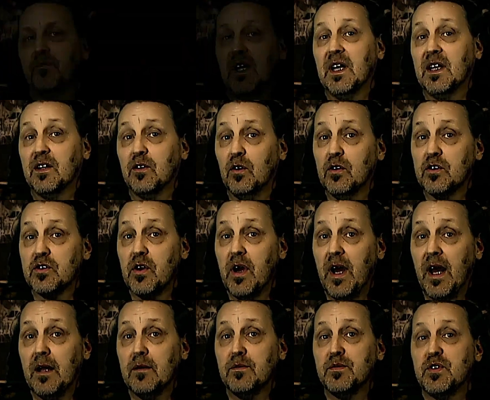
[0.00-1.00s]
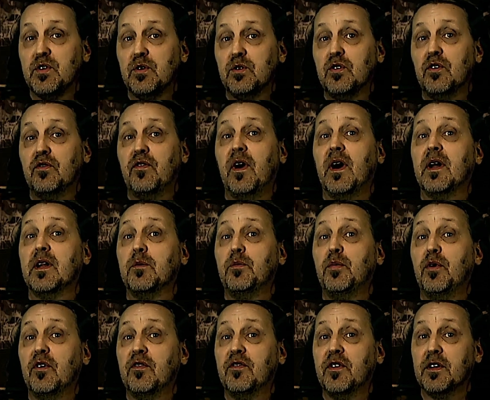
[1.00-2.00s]
It also helps you to find the
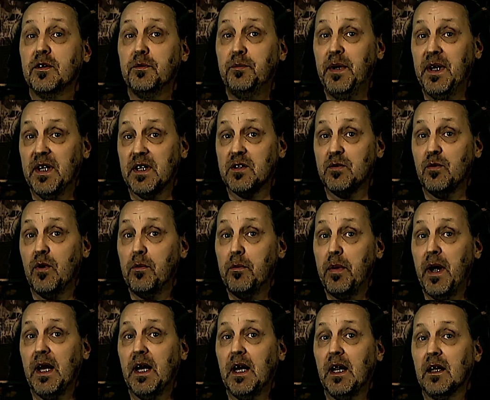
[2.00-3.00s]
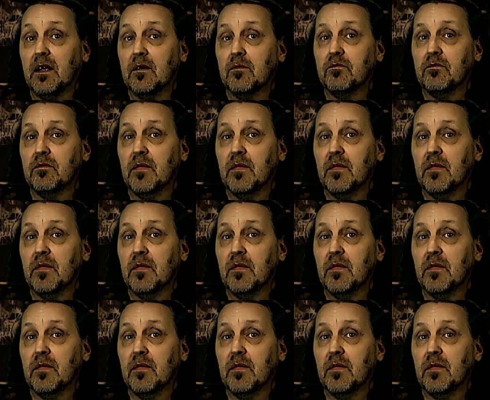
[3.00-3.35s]
perfect pitch when bending,